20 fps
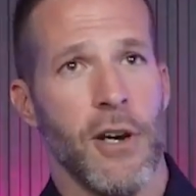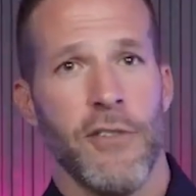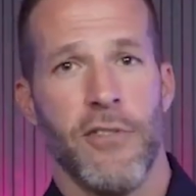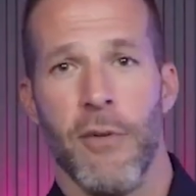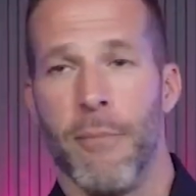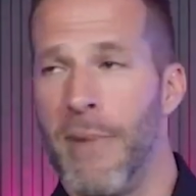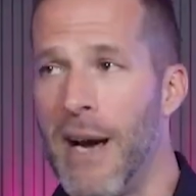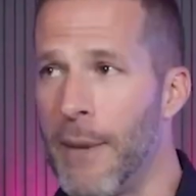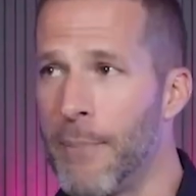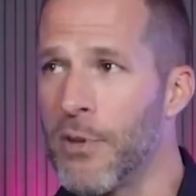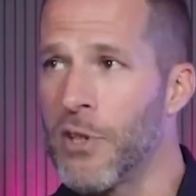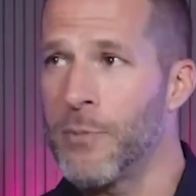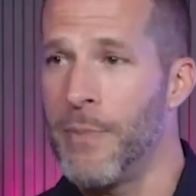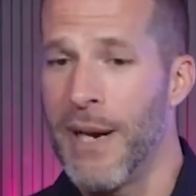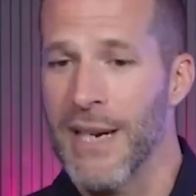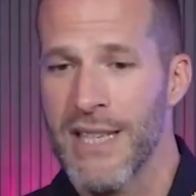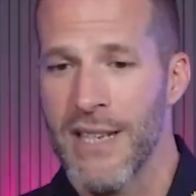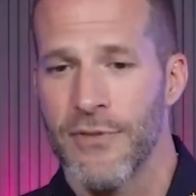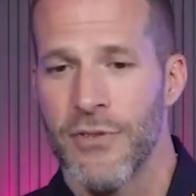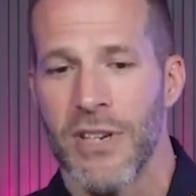from my
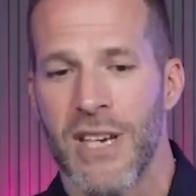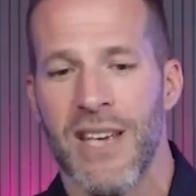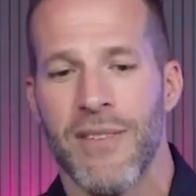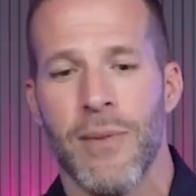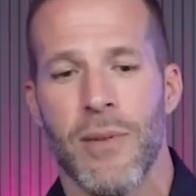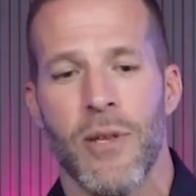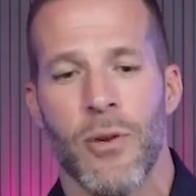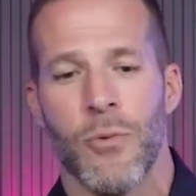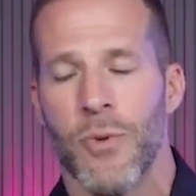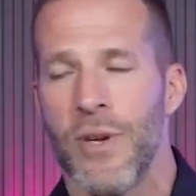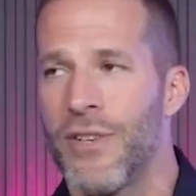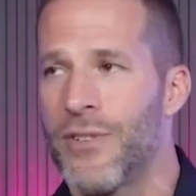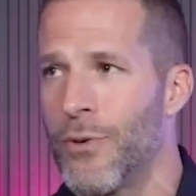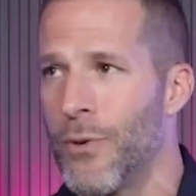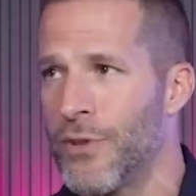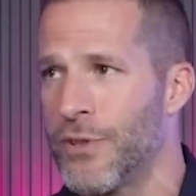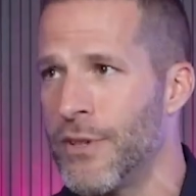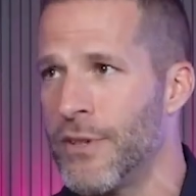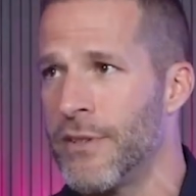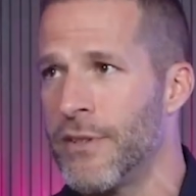perspective, to give them the
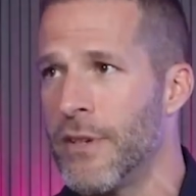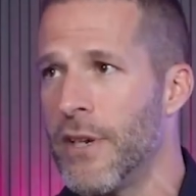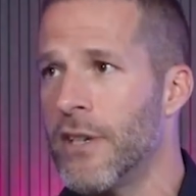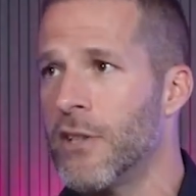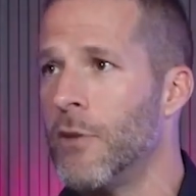resources